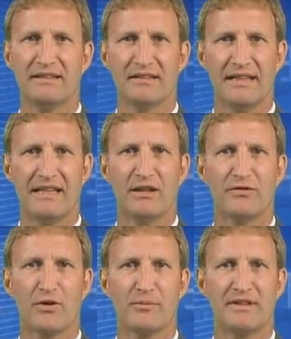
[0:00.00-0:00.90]

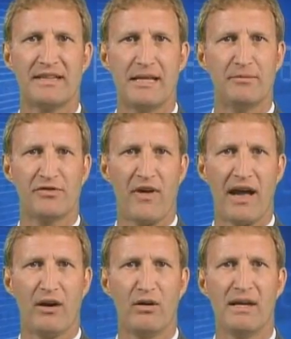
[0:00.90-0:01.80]
deleted from the team's
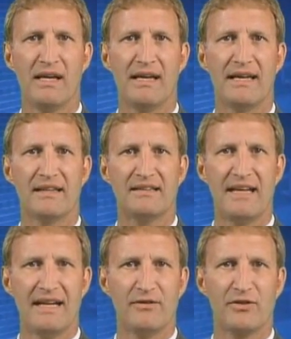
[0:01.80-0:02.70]
file and the
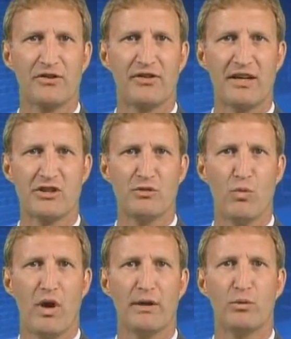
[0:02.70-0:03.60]
data for Section
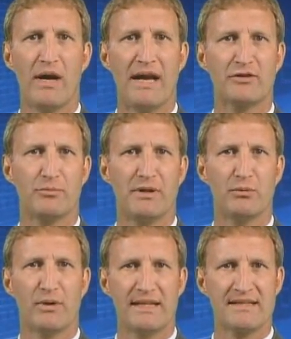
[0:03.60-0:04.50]
1 will have to
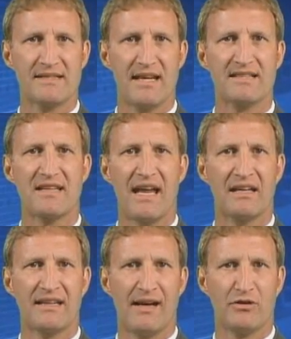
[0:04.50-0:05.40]
be reassessed
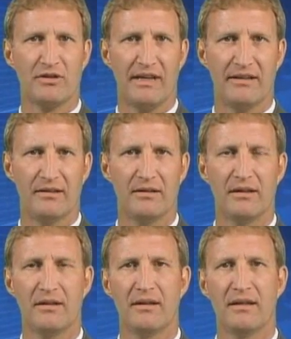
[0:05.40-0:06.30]
and calculated.
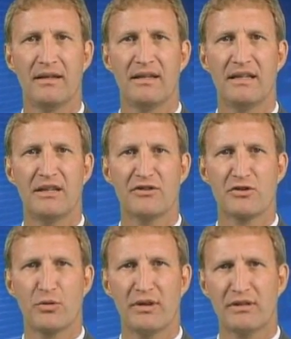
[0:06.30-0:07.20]
It is
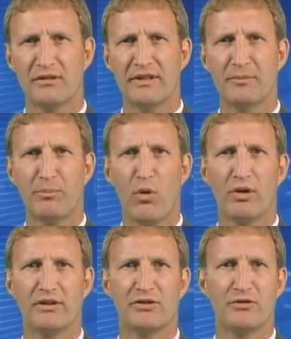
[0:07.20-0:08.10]
critically
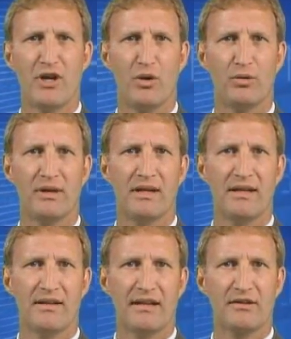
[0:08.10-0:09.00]
important to note
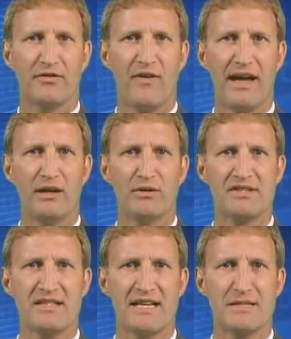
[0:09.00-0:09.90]
that the final
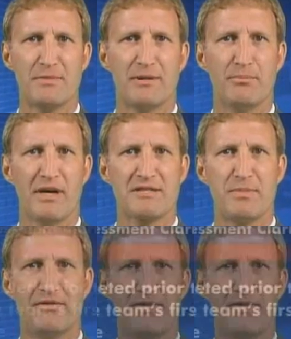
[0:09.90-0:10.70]
assessment must be